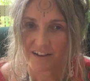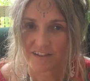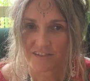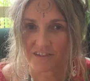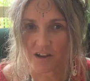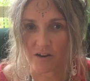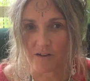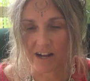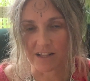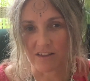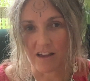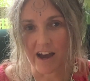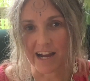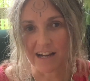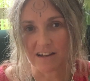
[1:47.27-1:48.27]
So I'd
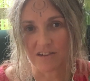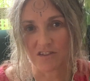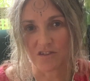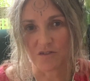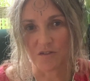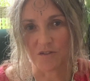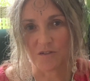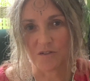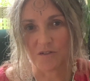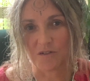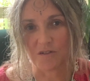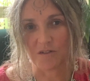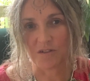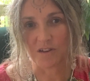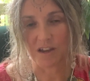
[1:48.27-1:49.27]
like
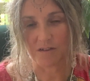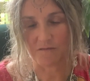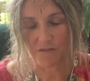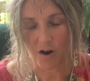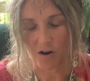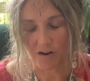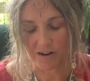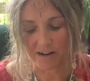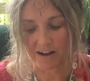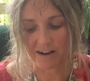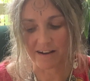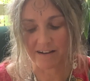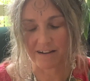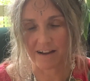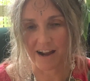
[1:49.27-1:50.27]
to give
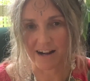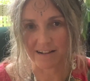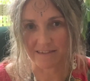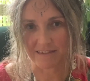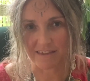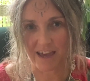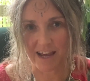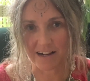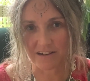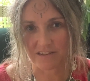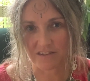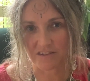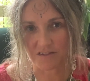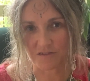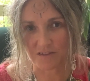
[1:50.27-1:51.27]
honour and
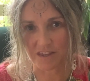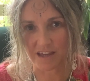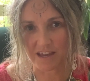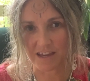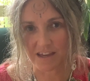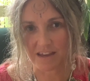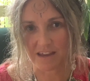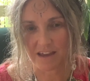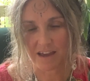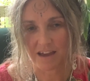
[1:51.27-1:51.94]
thanks to the